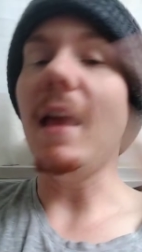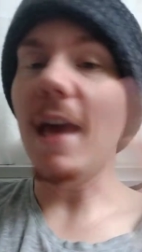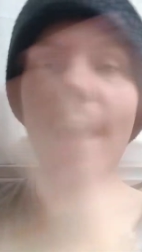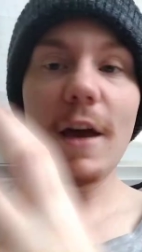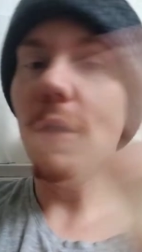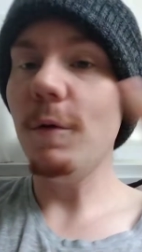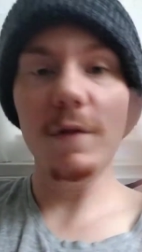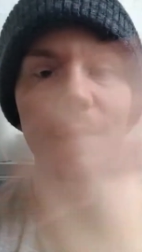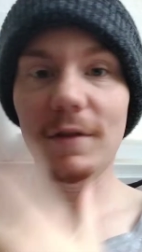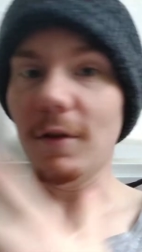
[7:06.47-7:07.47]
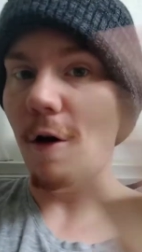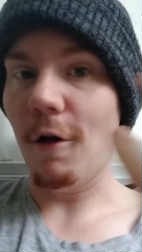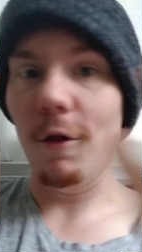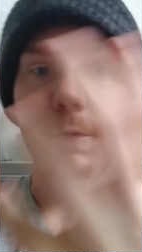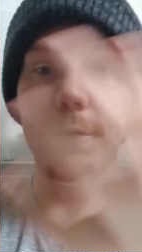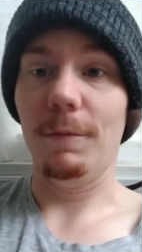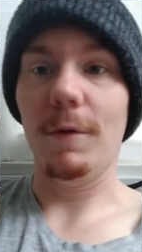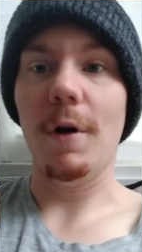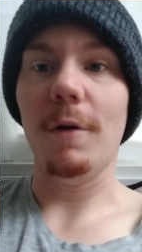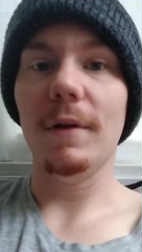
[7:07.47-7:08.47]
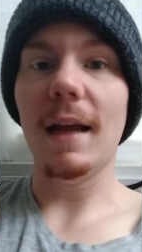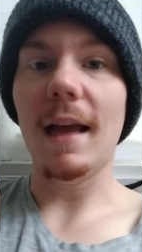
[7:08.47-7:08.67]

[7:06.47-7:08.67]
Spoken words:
it goes all over the road.